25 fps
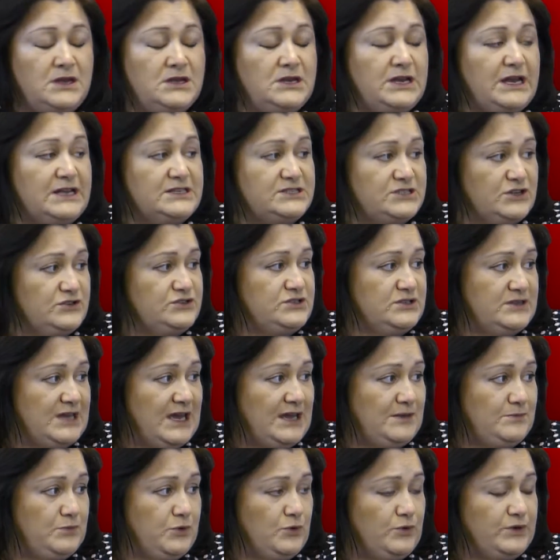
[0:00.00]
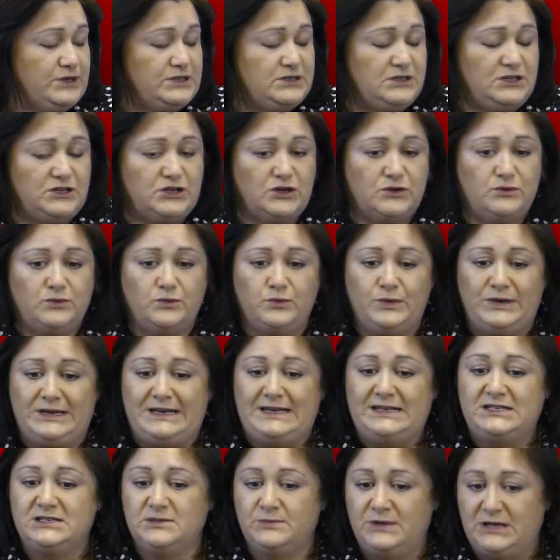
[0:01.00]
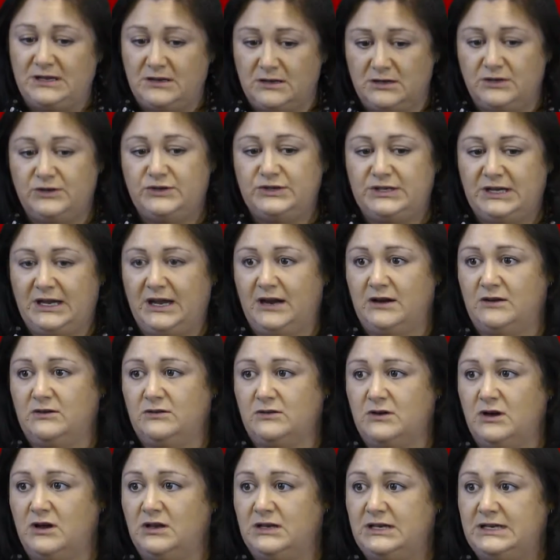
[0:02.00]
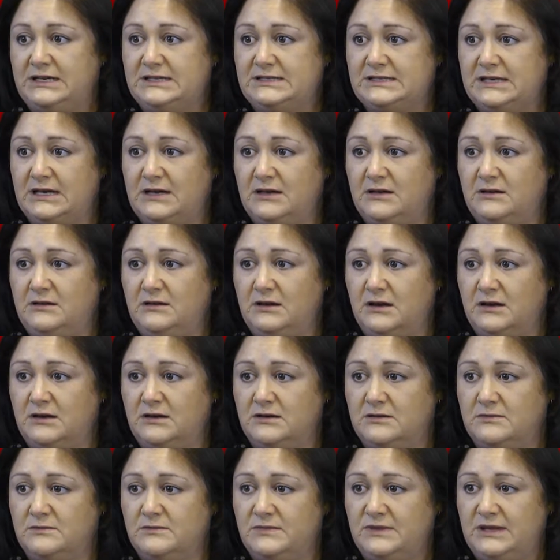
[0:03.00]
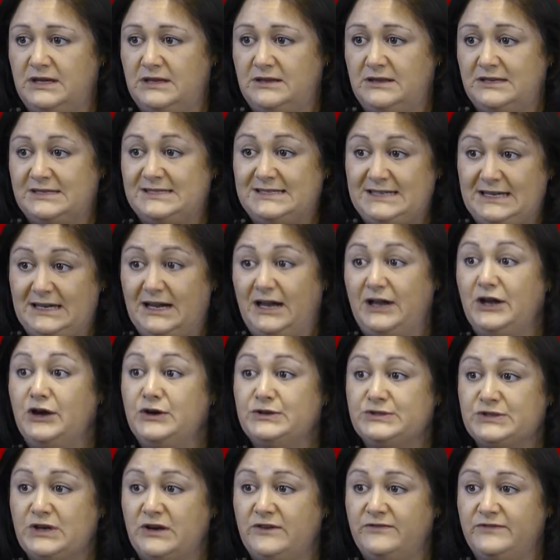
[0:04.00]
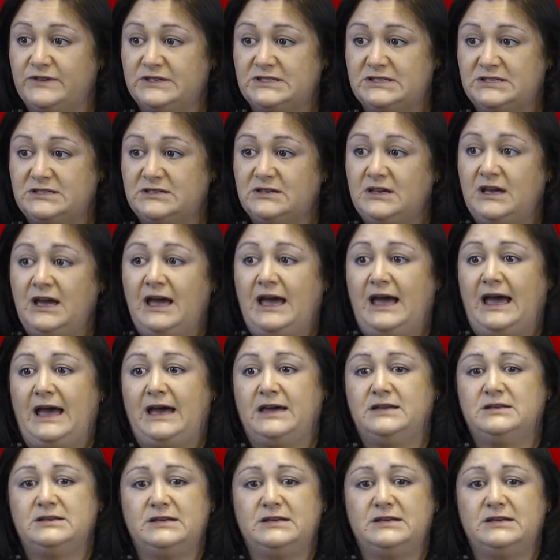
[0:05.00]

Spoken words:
And so to that point, we need to be including our colleagues in the CIO's office, and